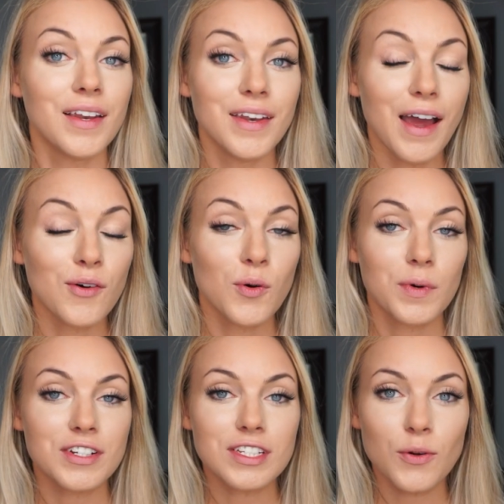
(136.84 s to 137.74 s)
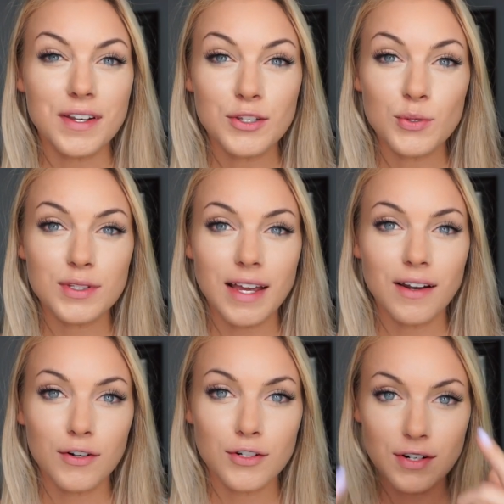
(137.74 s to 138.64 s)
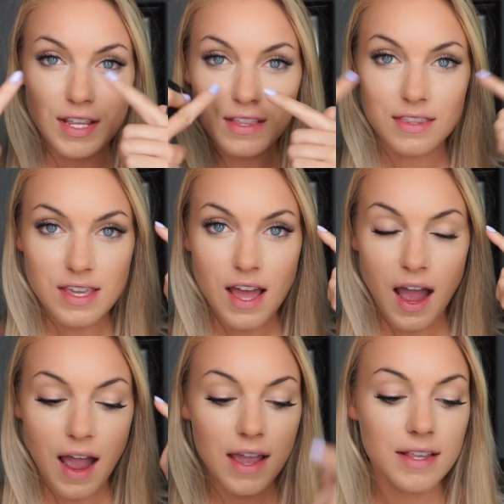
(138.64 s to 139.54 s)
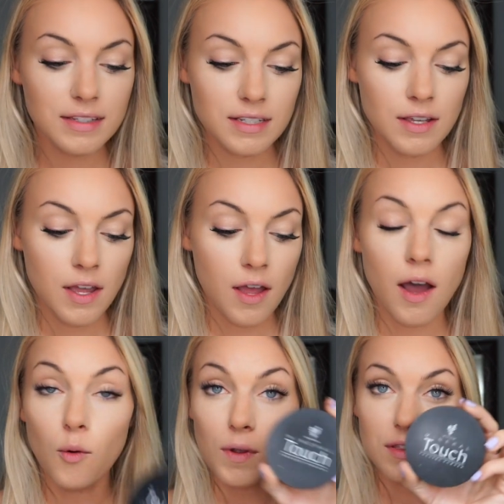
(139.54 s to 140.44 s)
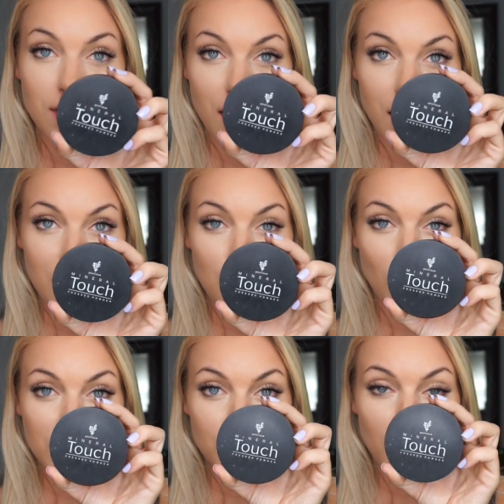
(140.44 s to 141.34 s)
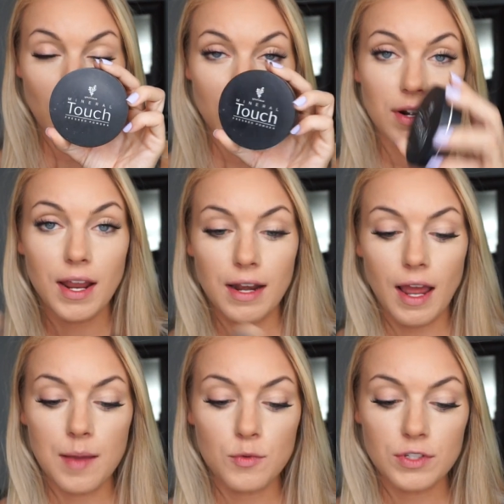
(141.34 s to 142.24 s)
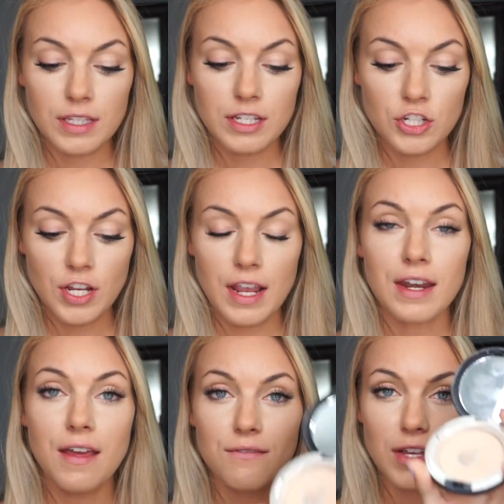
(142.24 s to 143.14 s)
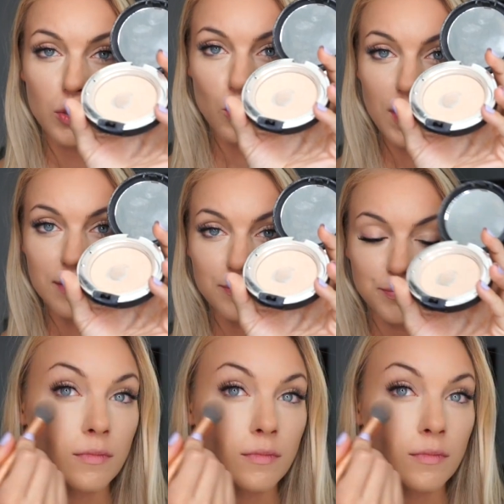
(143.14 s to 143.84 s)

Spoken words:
Now we're just going to set underneath the eyes with a pressed powder, and I'm using the shade Velour.